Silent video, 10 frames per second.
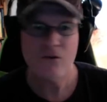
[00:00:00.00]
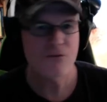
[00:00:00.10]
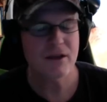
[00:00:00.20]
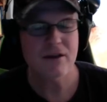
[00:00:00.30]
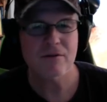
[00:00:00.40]

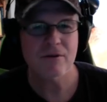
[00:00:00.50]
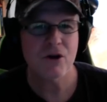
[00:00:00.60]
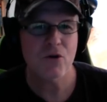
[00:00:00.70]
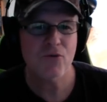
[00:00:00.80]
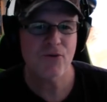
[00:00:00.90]
go
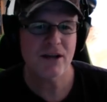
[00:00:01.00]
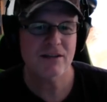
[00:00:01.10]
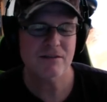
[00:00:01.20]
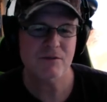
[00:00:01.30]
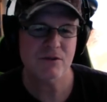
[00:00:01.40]

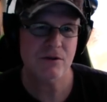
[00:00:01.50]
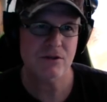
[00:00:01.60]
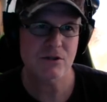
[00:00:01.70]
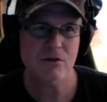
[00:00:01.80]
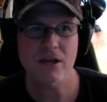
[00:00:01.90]
find some
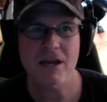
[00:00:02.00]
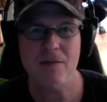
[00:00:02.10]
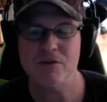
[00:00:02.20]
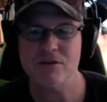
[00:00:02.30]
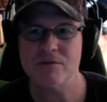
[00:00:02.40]
sort of
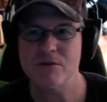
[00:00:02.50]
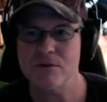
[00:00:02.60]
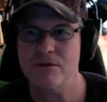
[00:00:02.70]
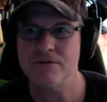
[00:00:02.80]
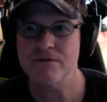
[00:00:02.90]
social game or
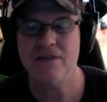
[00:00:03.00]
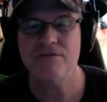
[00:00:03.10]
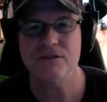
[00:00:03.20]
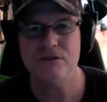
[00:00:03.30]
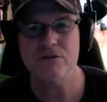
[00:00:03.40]
some sort
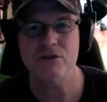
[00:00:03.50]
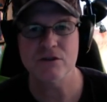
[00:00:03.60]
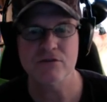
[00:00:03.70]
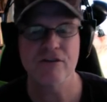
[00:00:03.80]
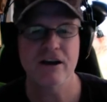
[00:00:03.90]
of safe
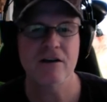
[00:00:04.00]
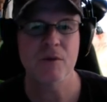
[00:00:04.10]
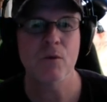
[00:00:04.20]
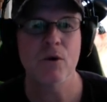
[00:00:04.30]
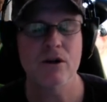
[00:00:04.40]
social
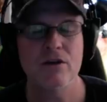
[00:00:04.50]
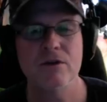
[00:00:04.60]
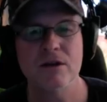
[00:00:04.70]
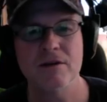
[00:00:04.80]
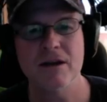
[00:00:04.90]

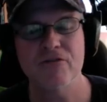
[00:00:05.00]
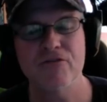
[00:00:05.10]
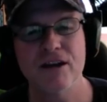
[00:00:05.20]
environment where you can,